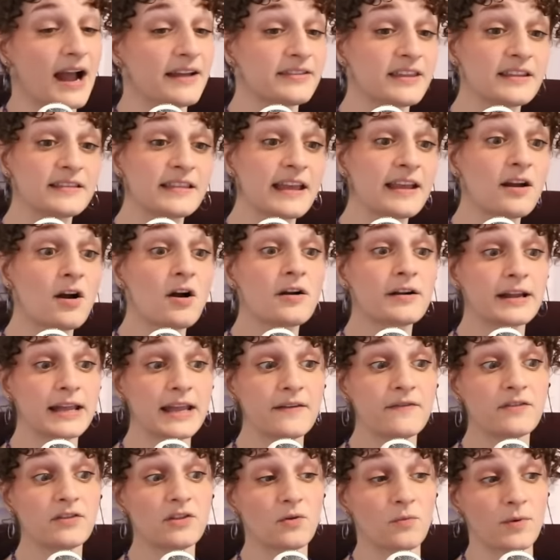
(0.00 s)
I think they are.
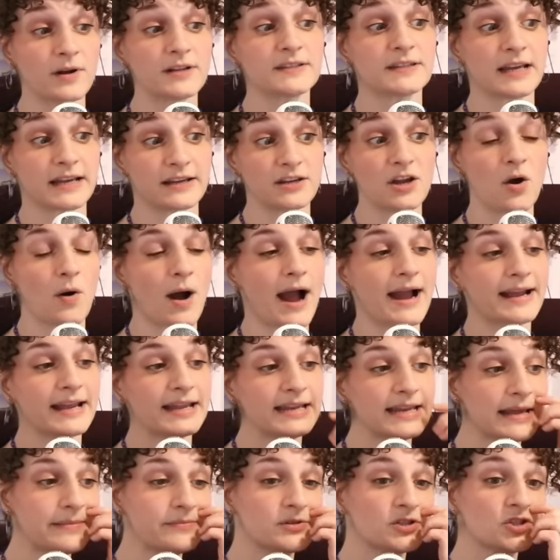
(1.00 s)
Even the ones I know, I
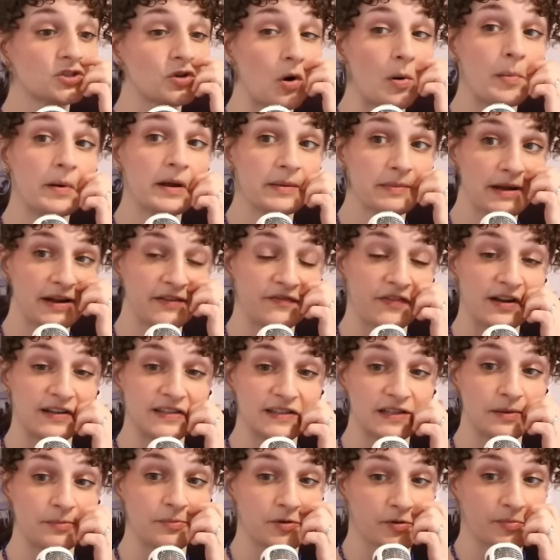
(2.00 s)
can name so many of my
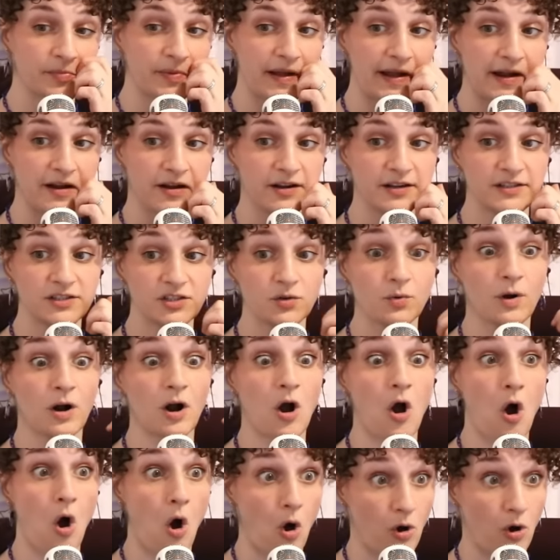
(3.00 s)
friends' liberal parents who are